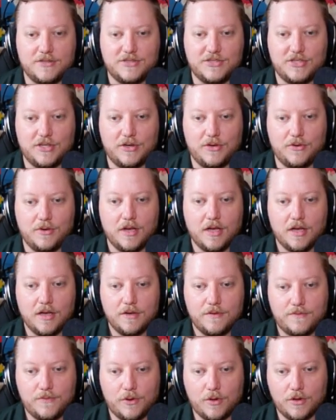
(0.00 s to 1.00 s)
So
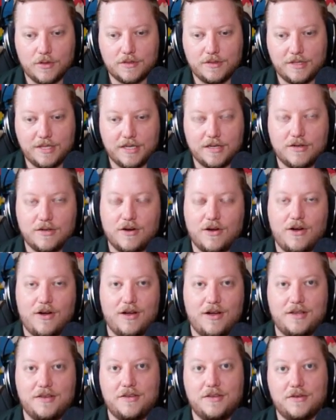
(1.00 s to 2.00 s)
full clear
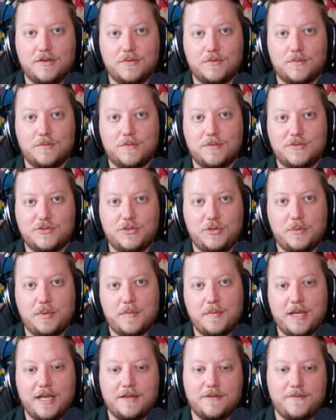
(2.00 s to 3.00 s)
on
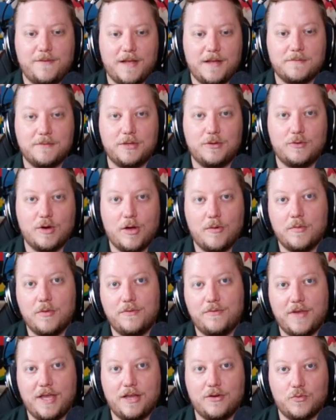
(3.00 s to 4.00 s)
Superman family Realm of
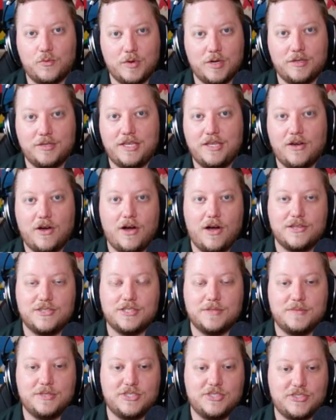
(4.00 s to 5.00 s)
Fate. Really
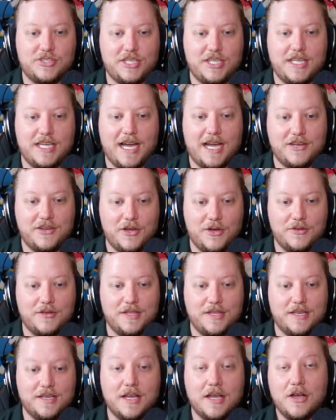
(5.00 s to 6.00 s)
awesome to see. I know
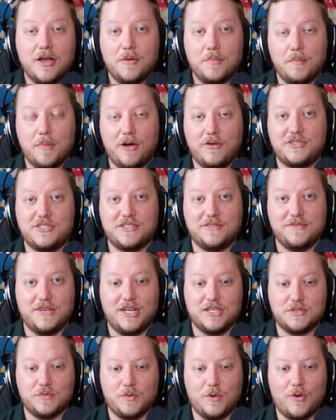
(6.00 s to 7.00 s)
that most of
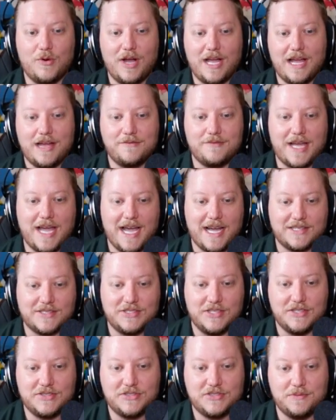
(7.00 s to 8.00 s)
us won't have
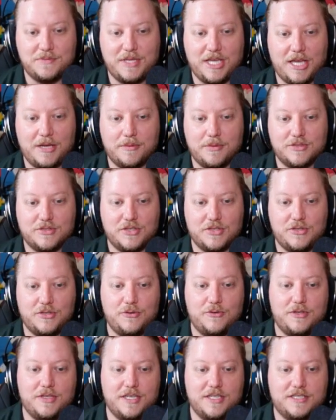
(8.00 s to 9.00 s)
access to be able to
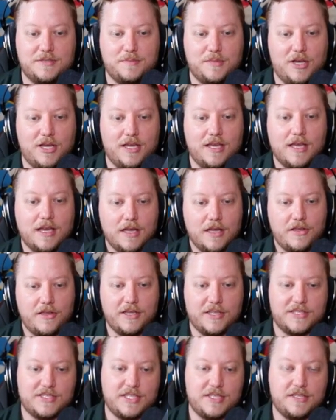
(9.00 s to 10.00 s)
do this, but you
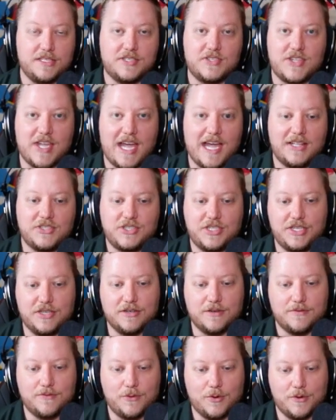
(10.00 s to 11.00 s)
can see the stats
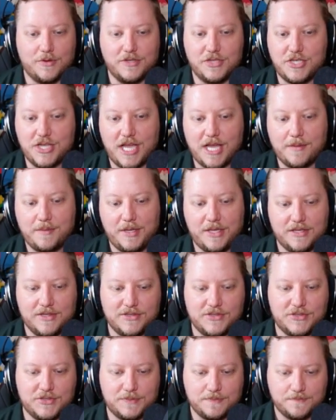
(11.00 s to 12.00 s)
here for the
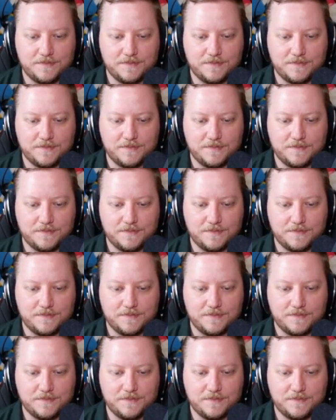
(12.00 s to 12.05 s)
champions.